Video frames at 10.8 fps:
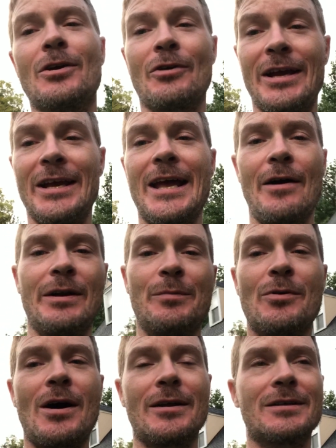Green County
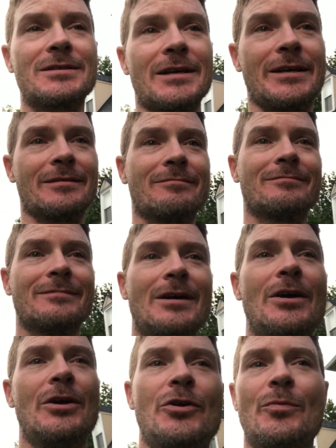products like
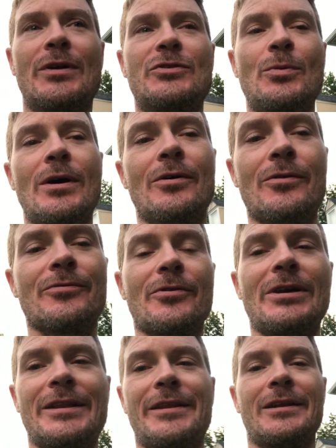Humic 12 or
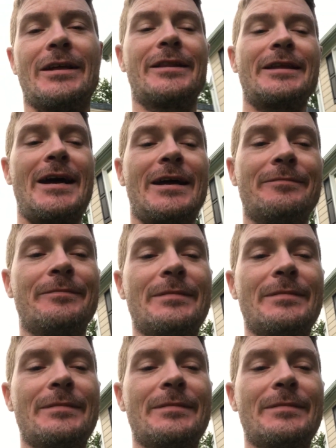anything like that.